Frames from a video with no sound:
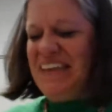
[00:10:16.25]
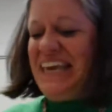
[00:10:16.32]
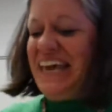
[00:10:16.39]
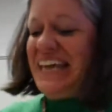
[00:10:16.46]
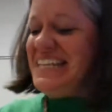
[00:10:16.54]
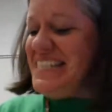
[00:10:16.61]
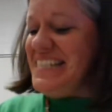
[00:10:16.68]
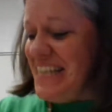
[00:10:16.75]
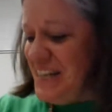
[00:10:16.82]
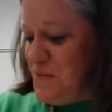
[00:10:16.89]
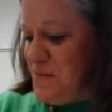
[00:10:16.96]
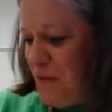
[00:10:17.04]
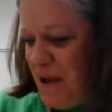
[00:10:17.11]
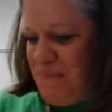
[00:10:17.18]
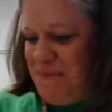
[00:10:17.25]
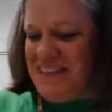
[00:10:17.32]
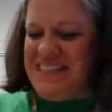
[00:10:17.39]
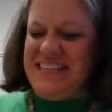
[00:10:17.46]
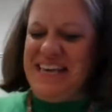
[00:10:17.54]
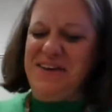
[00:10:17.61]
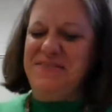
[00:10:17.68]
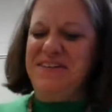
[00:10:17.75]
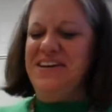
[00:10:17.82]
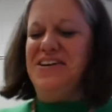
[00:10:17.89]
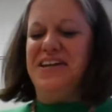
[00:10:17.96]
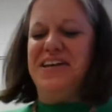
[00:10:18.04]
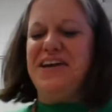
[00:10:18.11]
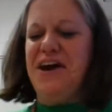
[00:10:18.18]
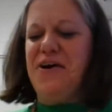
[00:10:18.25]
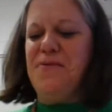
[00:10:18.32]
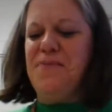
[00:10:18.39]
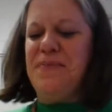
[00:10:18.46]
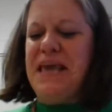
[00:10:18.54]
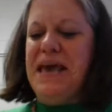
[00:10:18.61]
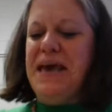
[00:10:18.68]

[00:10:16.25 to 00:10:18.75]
he had intended probably to take what he could and go,